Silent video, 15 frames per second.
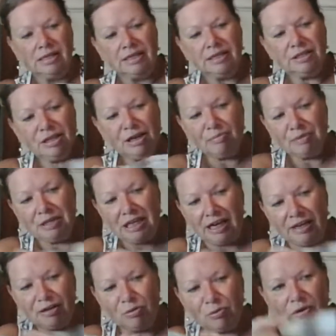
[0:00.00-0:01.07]
You know me,
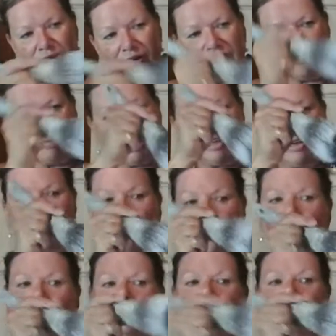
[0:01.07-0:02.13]
I don't worry about a
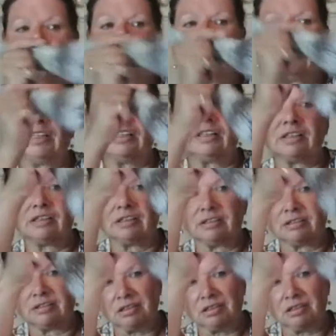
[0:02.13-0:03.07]
whole lot of anything,